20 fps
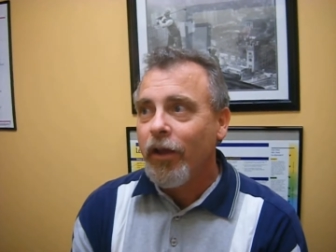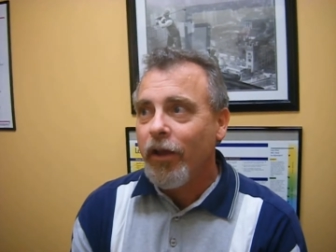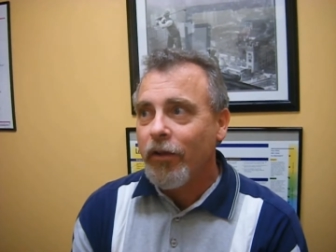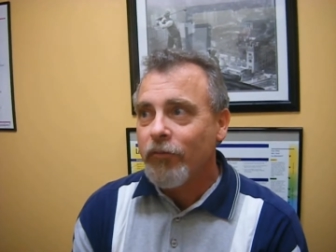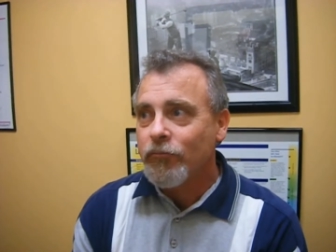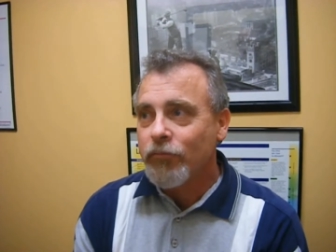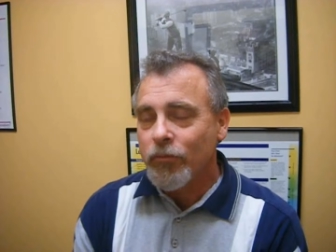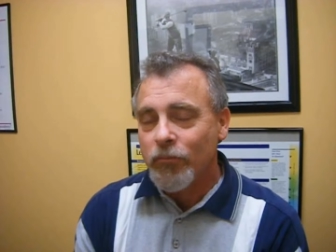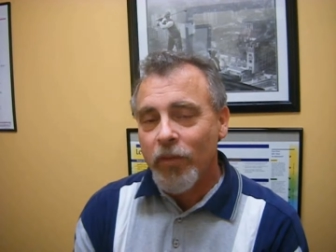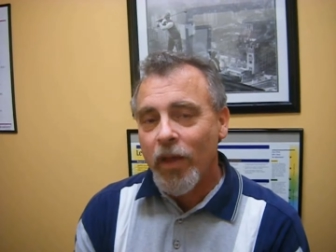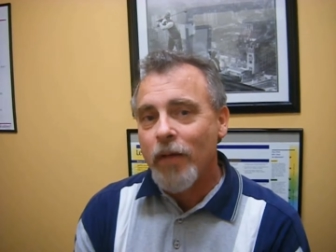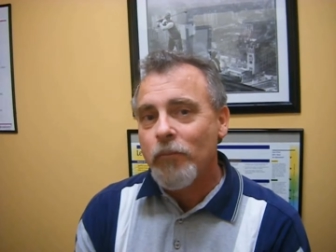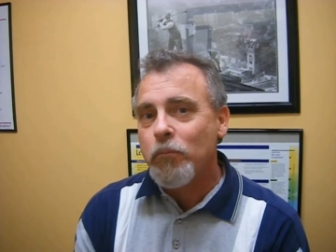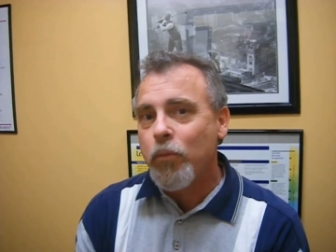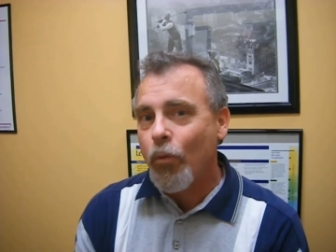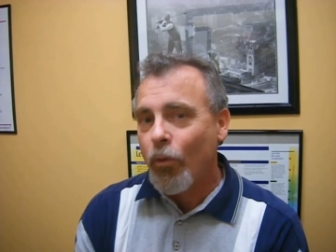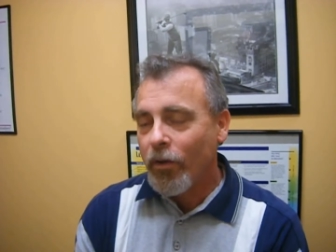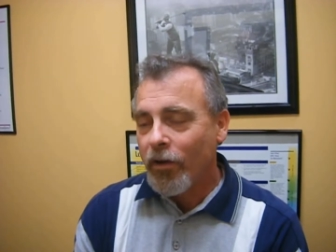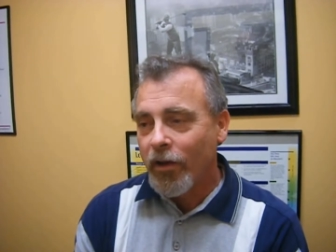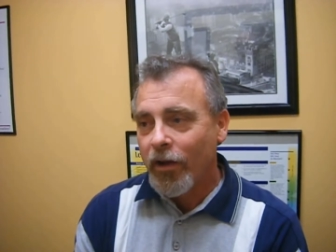And from
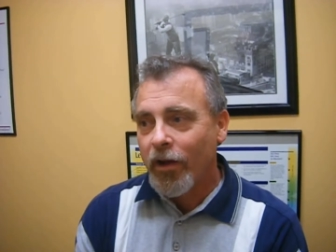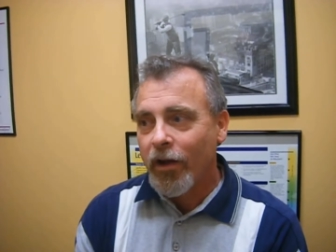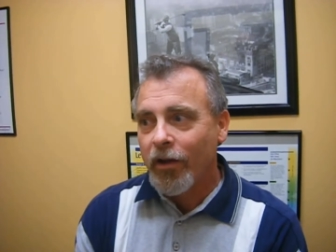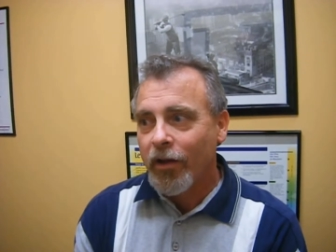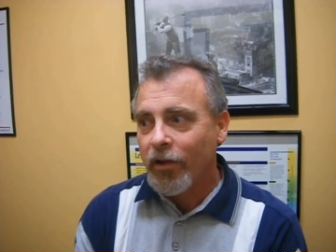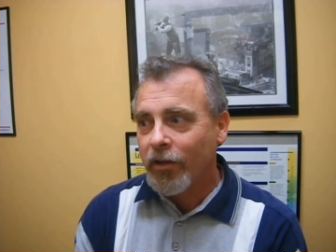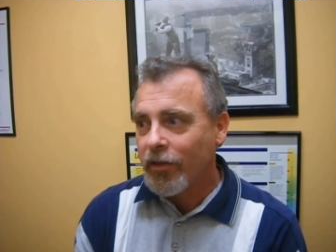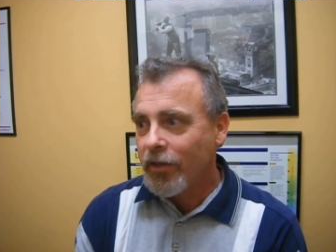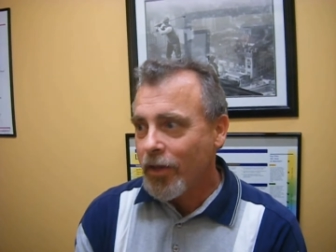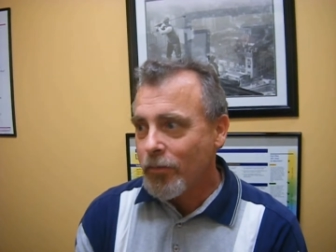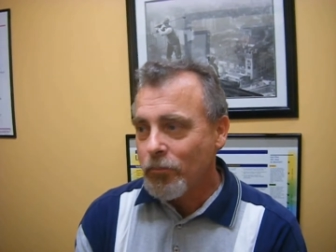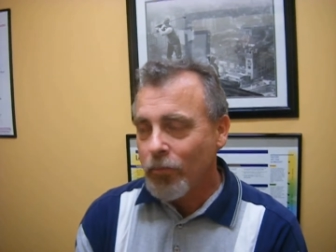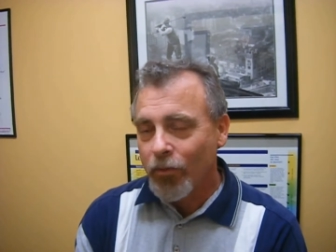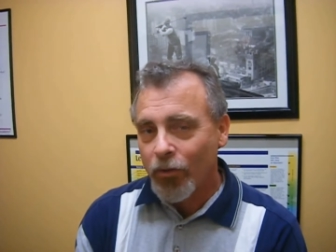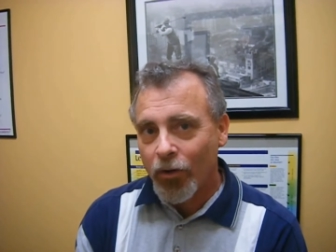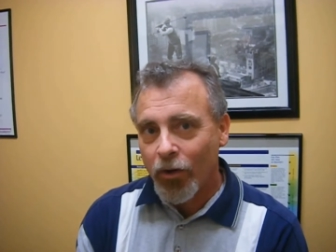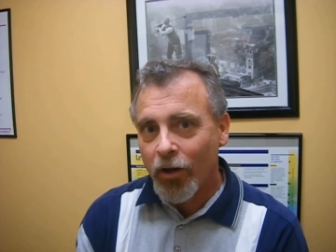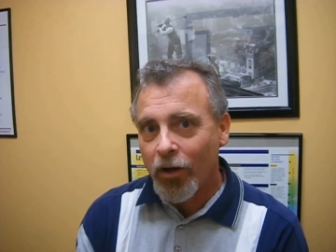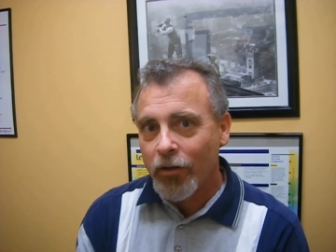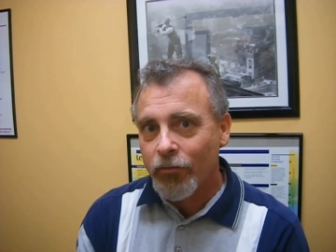that point on, I kept
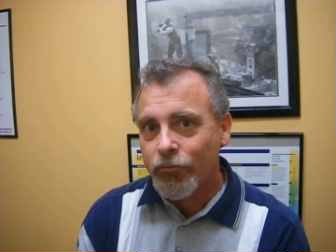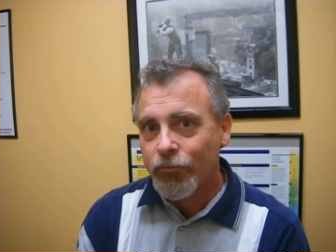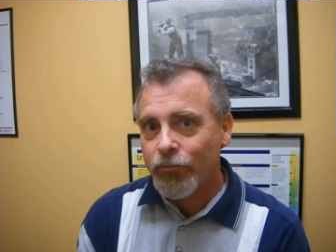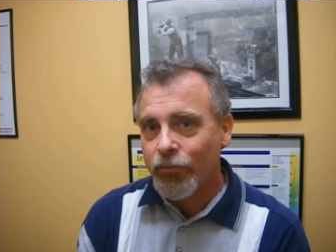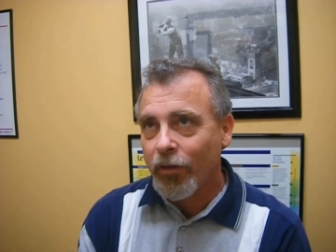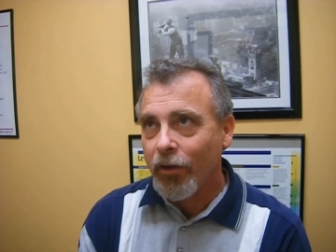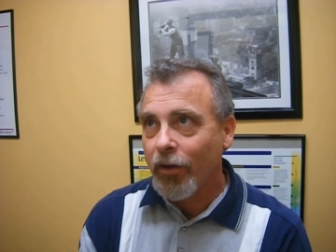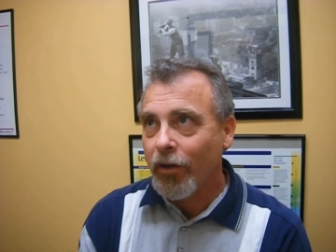it off,